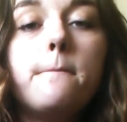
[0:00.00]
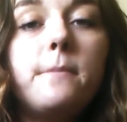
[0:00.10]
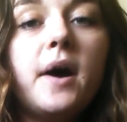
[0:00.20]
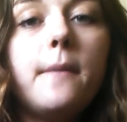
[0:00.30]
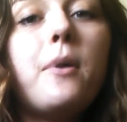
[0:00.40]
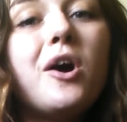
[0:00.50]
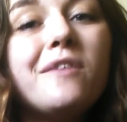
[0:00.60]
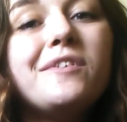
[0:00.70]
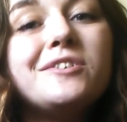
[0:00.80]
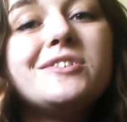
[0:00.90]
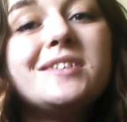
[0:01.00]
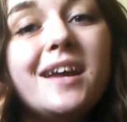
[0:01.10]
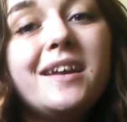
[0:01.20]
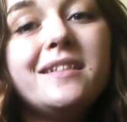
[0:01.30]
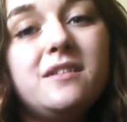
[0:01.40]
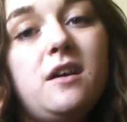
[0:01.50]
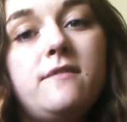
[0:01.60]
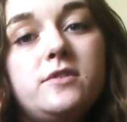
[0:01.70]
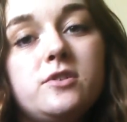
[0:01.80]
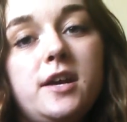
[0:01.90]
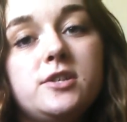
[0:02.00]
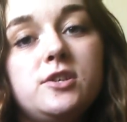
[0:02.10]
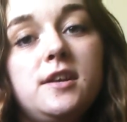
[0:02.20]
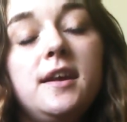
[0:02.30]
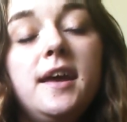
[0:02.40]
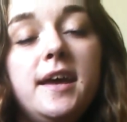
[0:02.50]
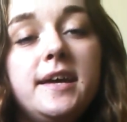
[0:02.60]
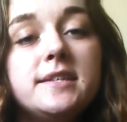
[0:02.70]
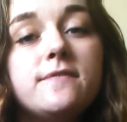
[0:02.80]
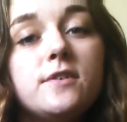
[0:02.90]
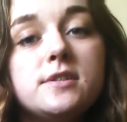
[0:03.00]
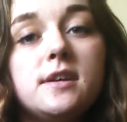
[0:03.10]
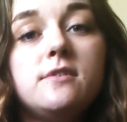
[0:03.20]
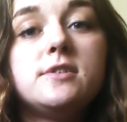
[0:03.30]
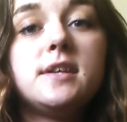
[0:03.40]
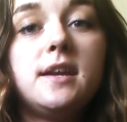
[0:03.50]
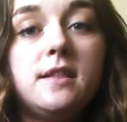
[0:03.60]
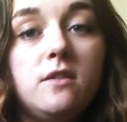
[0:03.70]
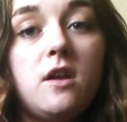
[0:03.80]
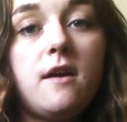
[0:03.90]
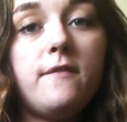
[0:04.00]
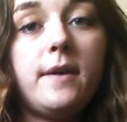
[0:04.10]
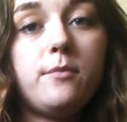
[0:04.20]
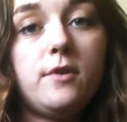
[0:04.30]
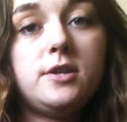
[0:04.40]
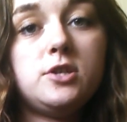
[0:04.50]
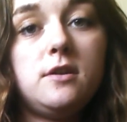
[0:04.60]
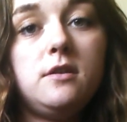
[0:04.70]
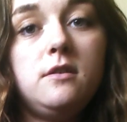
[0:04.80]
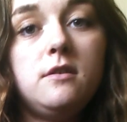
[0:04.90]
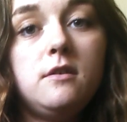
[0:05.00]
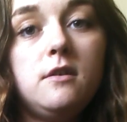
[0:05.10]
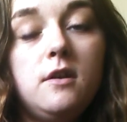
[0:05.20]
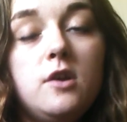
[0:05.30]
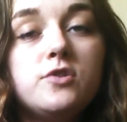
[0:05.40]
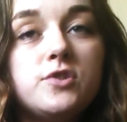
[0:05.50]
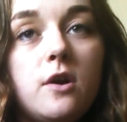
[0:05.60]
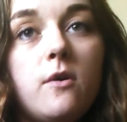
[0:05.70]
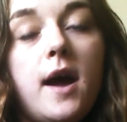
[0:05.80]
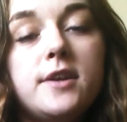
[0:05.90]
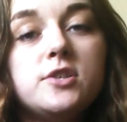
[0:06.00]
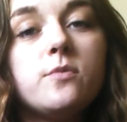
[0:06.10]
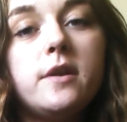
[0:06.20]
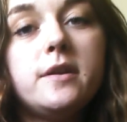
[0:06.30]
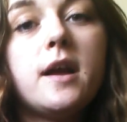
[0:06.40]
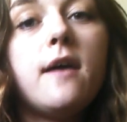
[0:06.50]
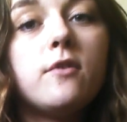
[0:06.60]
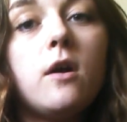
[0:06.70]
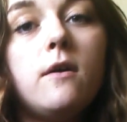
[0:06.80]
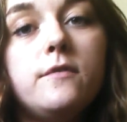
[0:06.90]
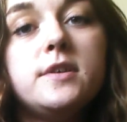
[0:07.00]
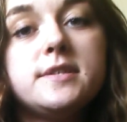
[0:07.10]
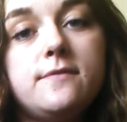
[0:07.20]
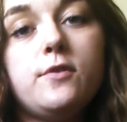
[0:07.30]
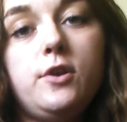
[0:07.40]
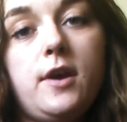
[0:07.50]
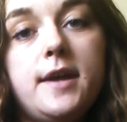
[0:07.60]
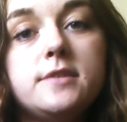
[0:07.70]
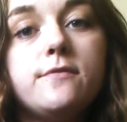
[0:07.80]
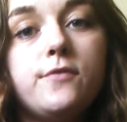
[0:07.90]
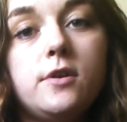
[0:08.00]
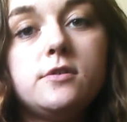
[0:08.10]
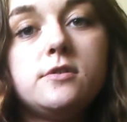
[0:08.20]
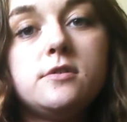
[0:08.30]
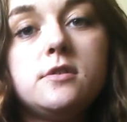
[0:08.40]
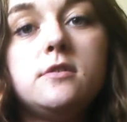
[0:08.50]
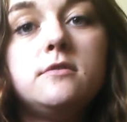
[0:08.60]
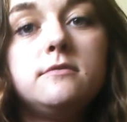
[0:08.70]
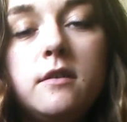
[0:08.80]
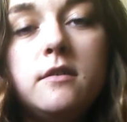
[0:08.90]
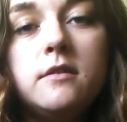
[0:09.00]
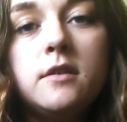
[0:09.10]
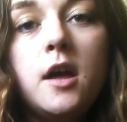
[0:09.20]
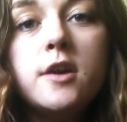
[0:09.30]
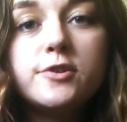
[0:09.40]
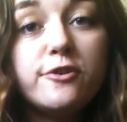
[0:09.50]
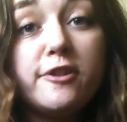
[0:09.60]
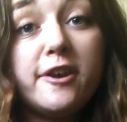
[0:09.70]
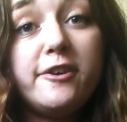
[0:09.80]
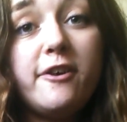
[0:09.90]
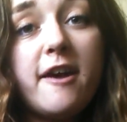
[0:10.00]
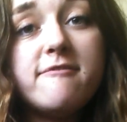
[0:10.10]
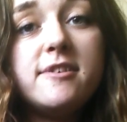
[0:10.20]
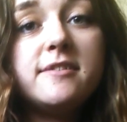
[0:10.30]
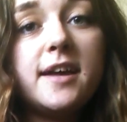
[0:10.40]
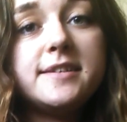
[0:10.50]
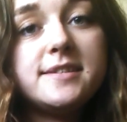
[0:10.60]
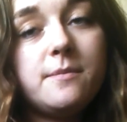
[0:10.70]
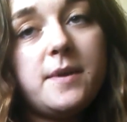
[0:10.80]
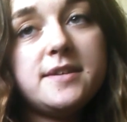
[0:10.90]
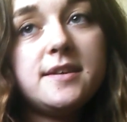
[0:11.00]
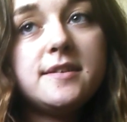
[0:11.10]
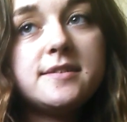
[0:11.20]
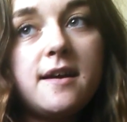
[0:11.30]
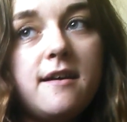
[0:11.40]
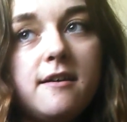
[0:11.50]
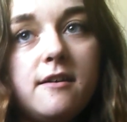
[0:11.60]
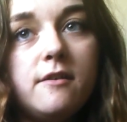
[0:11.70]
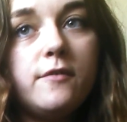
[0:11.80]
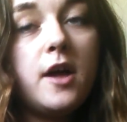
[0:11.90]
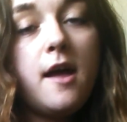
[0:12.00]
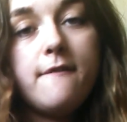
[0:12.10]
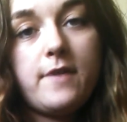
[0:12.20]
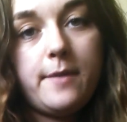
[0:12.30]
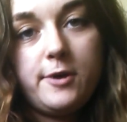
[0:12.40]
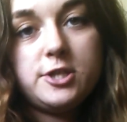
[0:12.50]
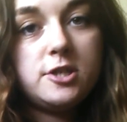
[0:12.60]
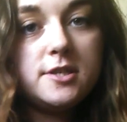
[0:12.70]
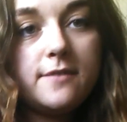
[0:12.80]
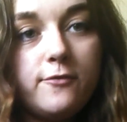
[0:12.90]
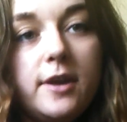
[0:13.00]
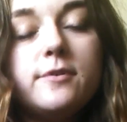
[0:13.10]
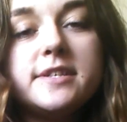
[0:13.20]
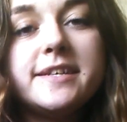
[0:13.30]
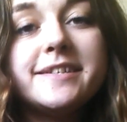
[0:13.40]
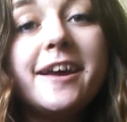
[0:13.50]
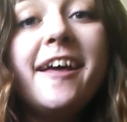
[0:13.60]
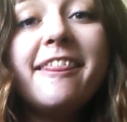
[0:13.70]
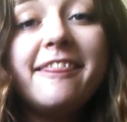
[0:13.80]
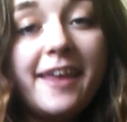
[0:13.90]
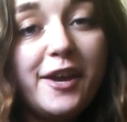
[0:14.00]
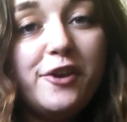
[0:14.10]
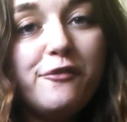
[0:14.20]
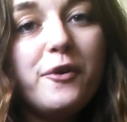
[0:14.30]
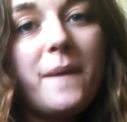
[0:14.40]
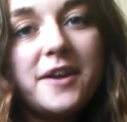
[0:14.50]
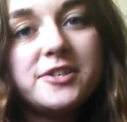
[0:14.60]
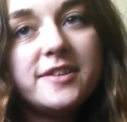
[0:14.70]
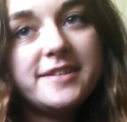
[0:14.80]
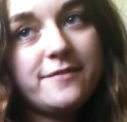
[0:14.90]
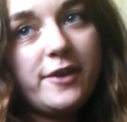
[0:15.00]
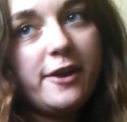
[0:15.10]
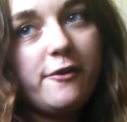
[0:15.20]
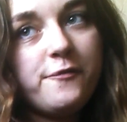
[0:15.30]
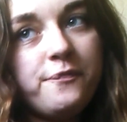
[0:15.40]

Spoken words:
But part of understanding the law of attraction is first understanding the law of vibration. So I just wanted to cover all of this for you guys first. So there you have it. That's the basics of vibrations and frequencies. Thank you for watching this video.